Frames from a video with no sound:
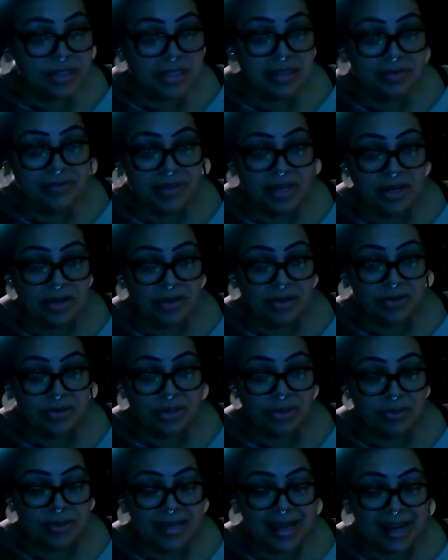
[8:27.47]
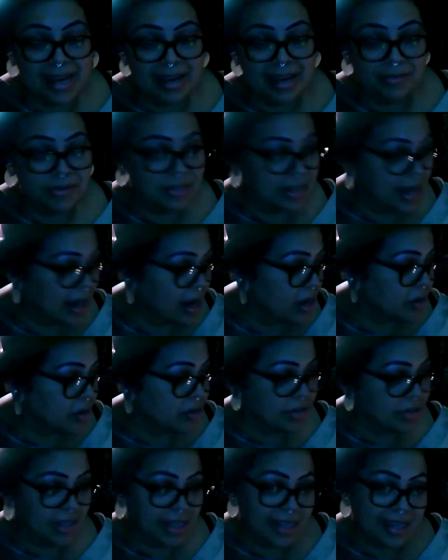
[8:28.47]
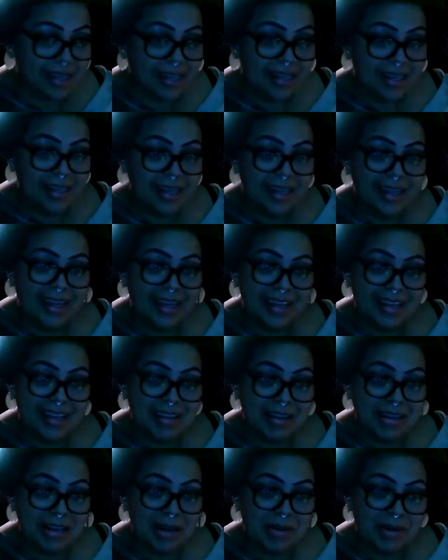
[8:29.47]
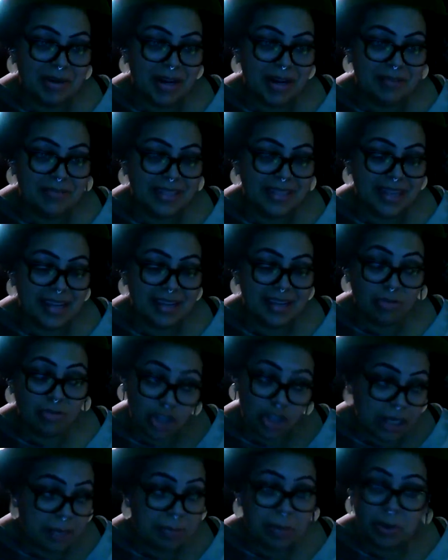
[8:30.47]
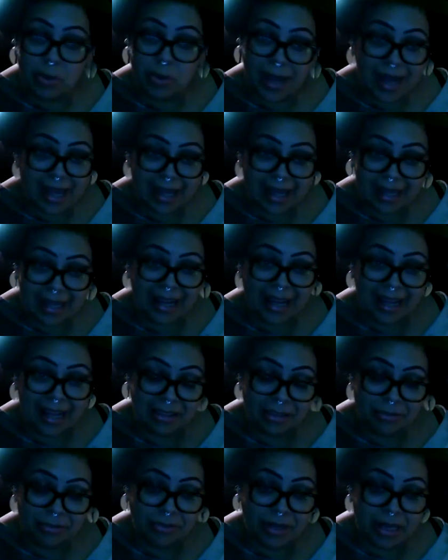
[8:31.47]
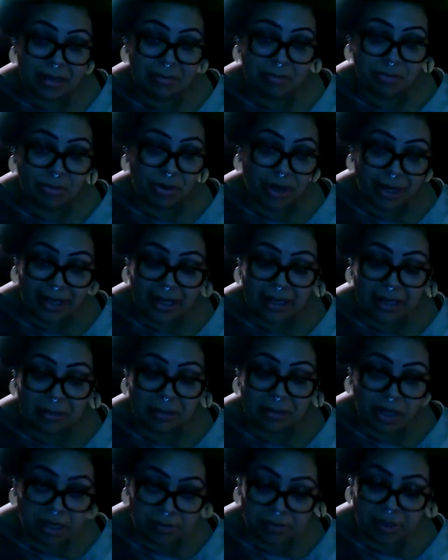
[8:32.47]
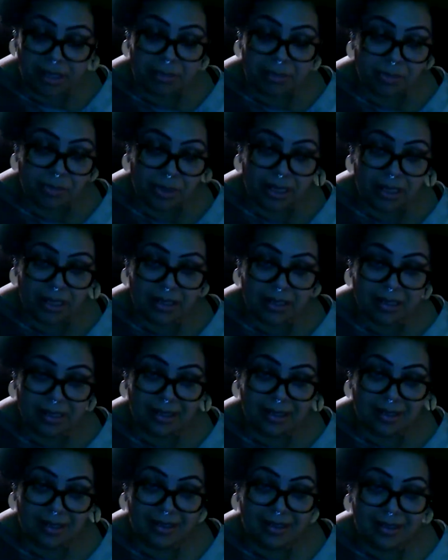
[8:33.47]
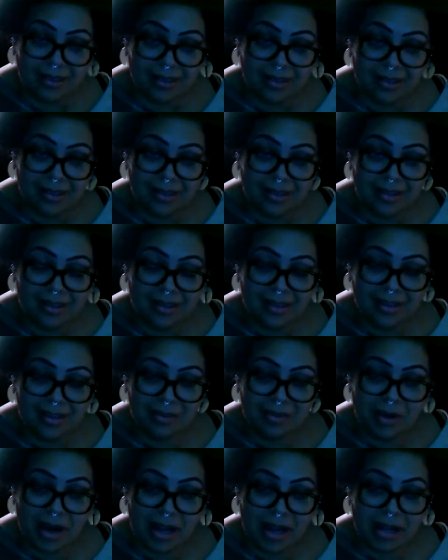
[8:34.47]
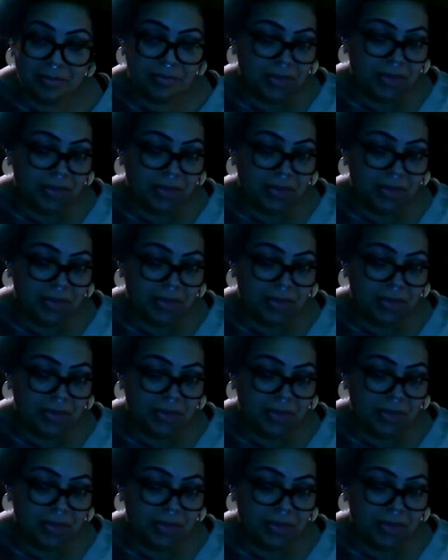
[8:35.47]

of years do we have to actually, you know what I'm saying, chip away at the freaking brick by brick, right?